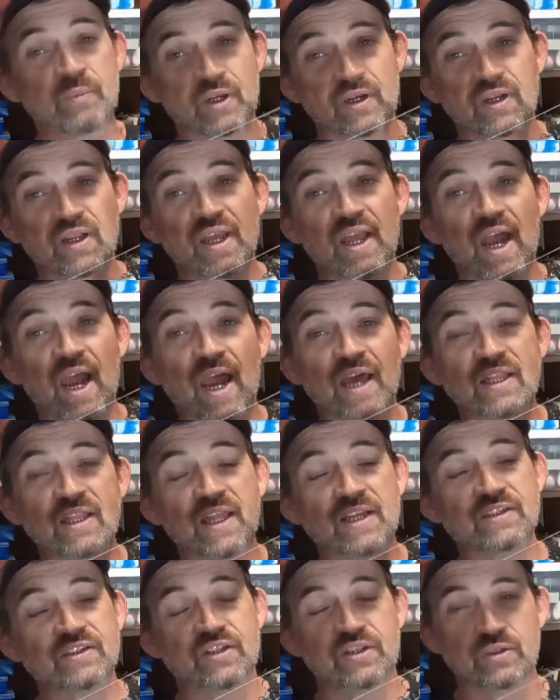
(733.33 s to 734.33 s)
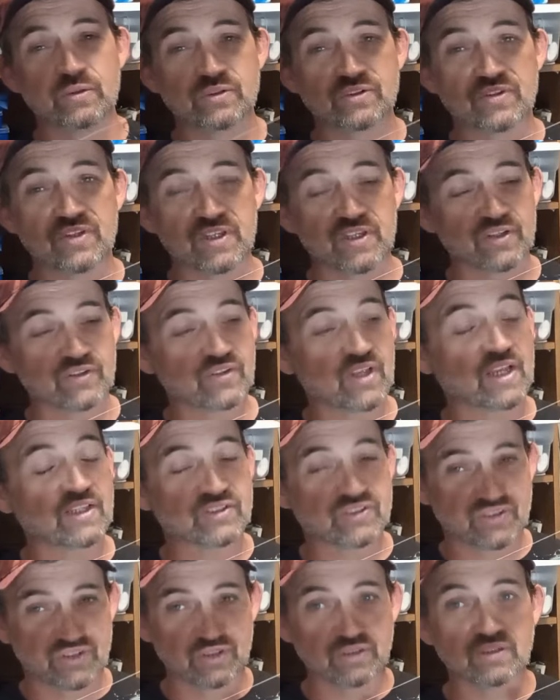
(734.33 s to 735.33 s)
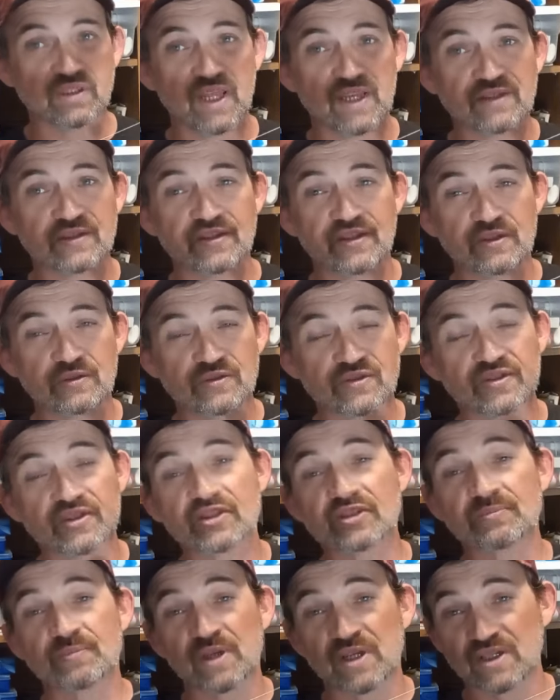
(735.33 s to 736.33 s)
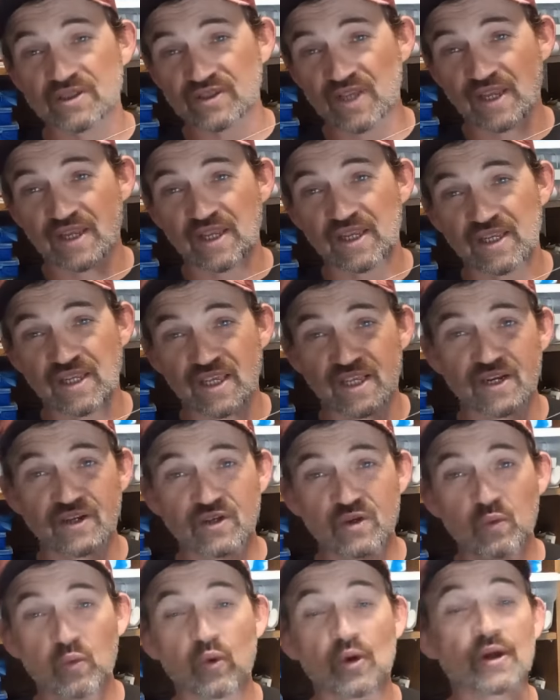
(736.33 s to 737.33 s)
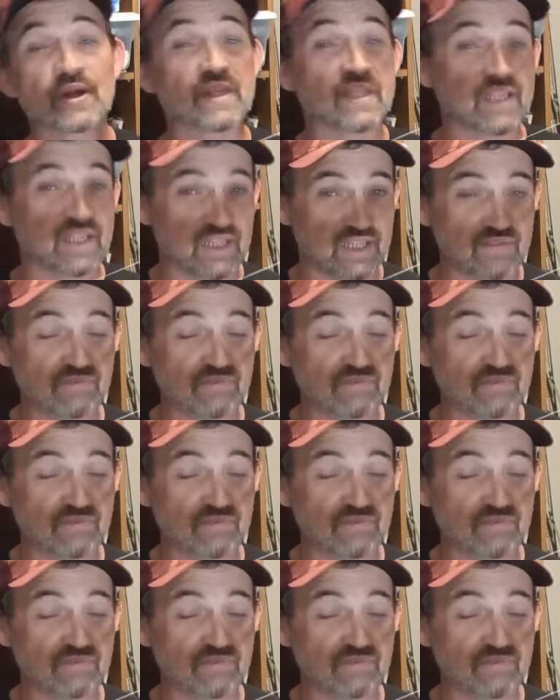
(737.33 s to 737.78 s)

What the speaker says: But I like to use this. I still like to use this because I can get it to work